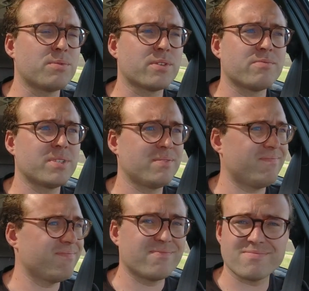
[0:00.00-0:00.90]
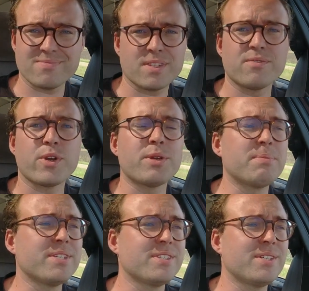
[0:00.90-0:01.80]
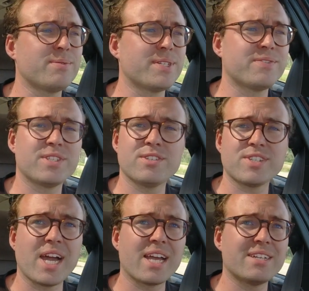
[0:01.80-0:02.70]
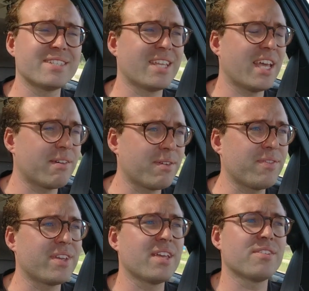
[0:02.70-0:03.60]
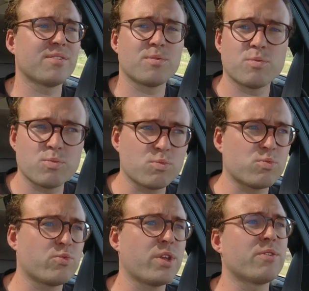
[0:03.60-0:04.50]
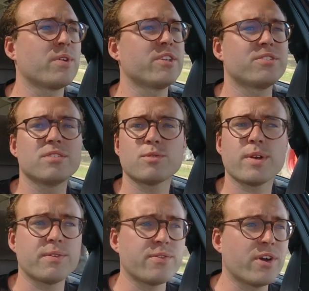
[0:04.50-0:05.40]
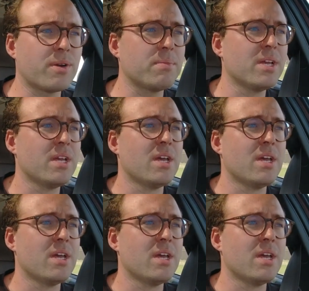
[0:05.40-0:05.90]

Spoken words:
We've been very busy with a new child and everything else and renovations around the farm.